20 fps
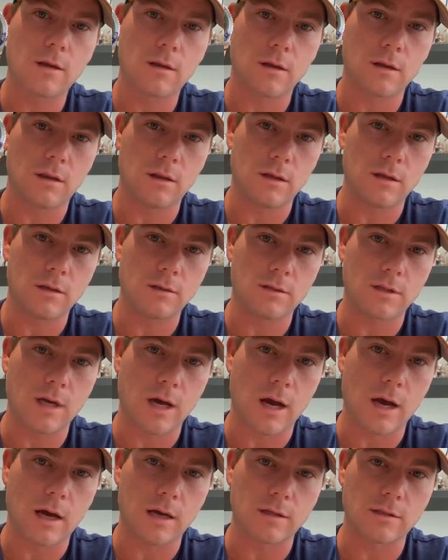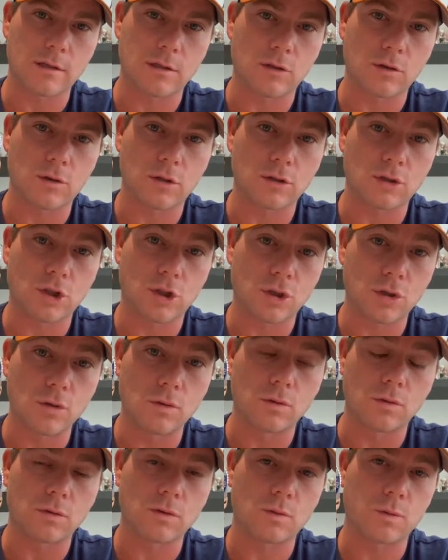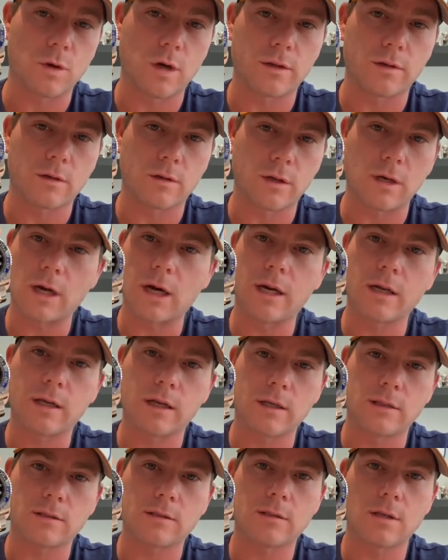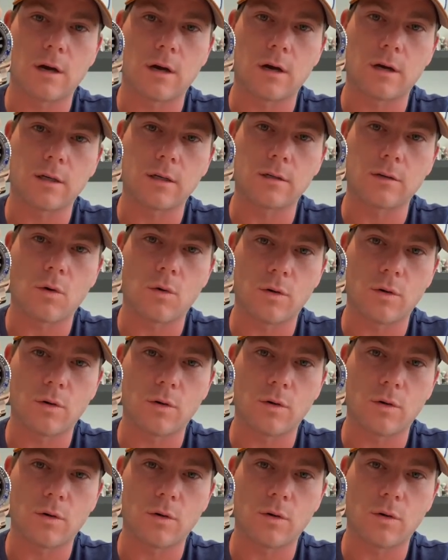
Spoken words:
these guys and you can choose whether or not it's on